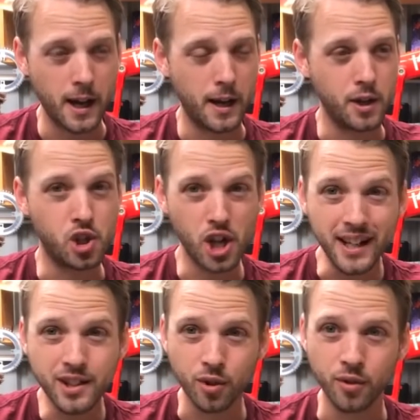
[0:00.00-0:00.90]

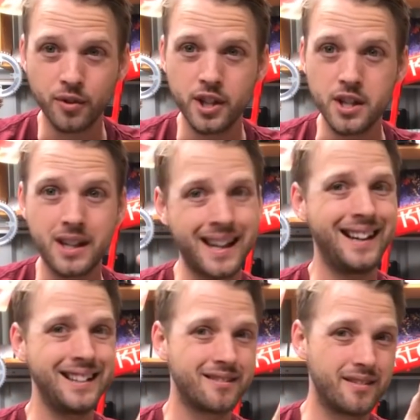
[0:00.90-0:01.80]
gentle that you
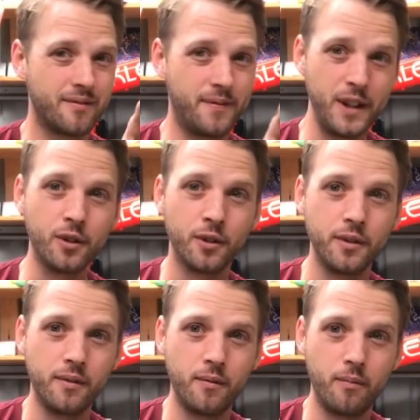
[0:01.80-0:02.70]
can't feel
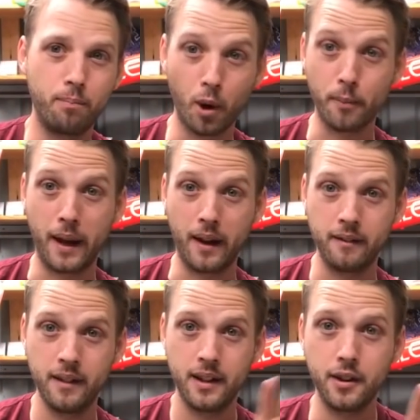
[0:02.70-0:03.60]
bottom out.
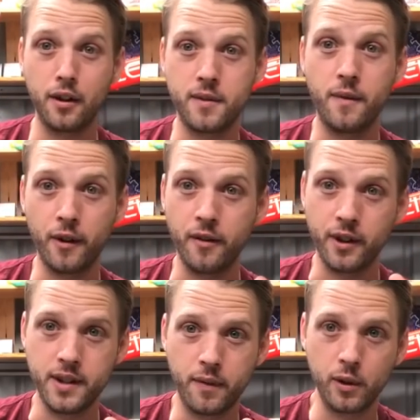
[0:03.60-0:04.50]
You know, it's very, very
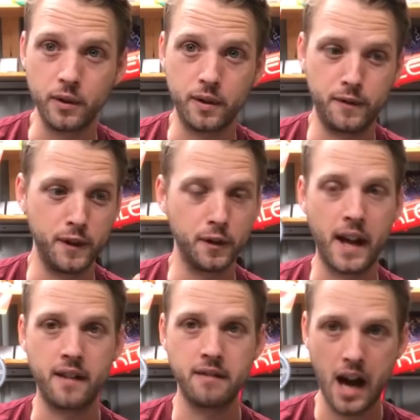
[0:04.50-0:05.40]
difficult to feel
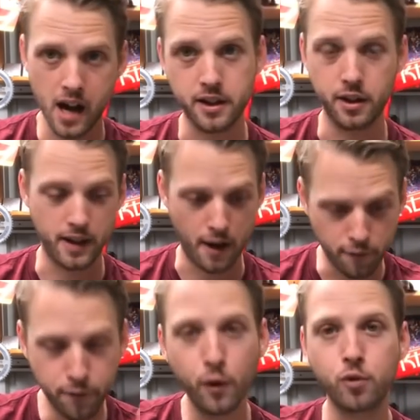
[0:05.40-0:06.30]
that, that
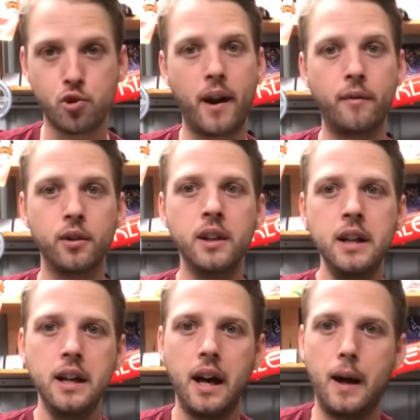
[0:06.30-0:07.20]
full travel.
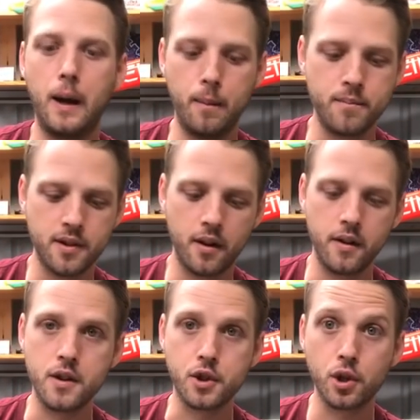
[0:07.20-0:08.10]
So
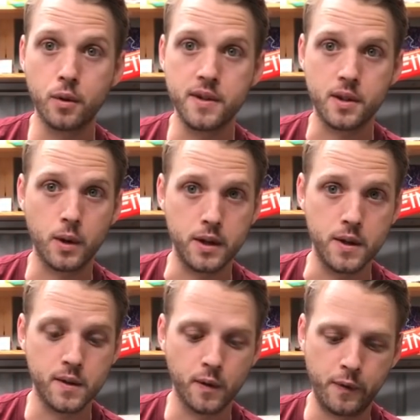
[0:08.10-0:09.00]
the shock whiz is quite
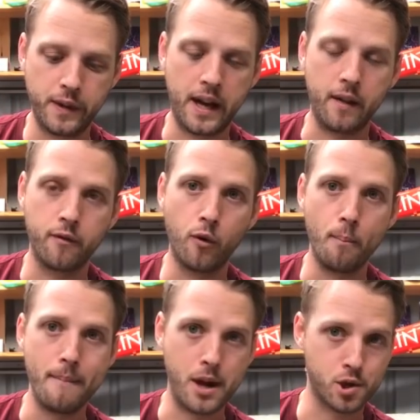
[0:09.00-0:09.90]
useful for that, for
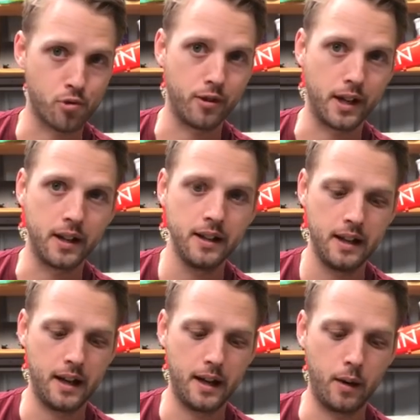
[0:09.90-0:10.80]
measuring
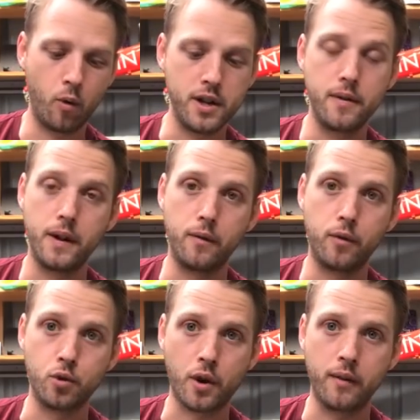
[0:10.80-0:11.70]
when you've hit full
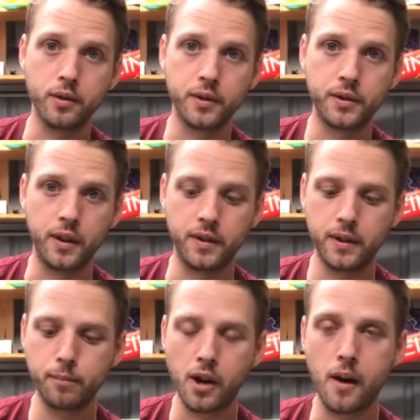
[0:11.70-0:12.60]
travel. So
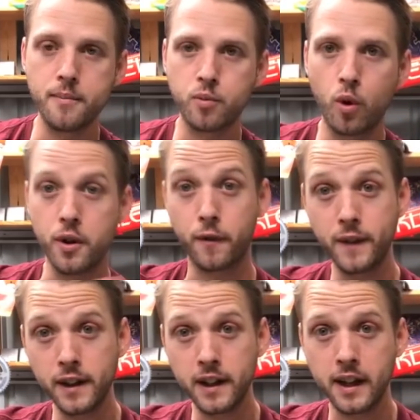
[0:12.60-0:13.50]
sometimes what you're
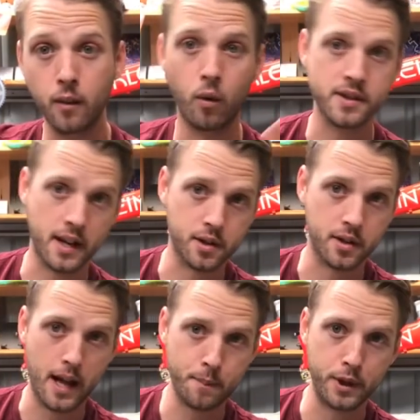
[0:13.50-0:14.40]
feeling and what's actually
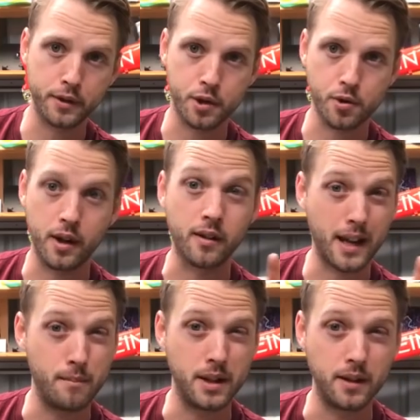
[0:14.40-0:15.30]
happening on the trail
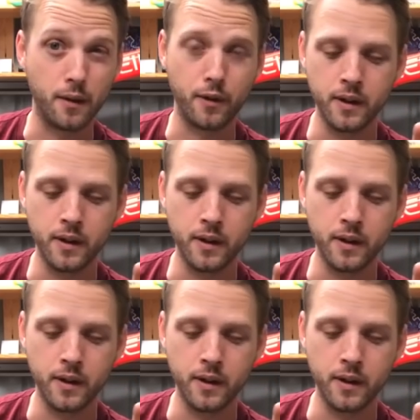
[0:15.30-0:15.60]
can be different.